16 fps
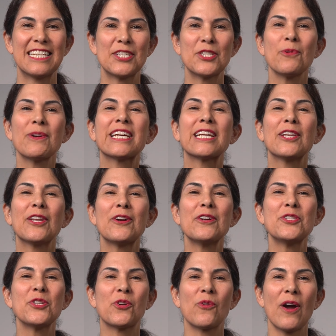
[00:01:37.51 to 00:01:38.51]
so it can learn
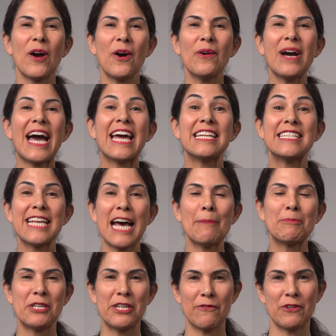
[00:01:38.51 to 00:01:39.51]
to grow and
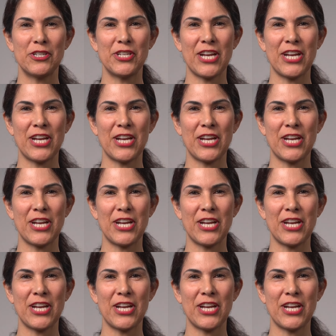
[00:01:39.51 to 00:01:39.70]
adapt to different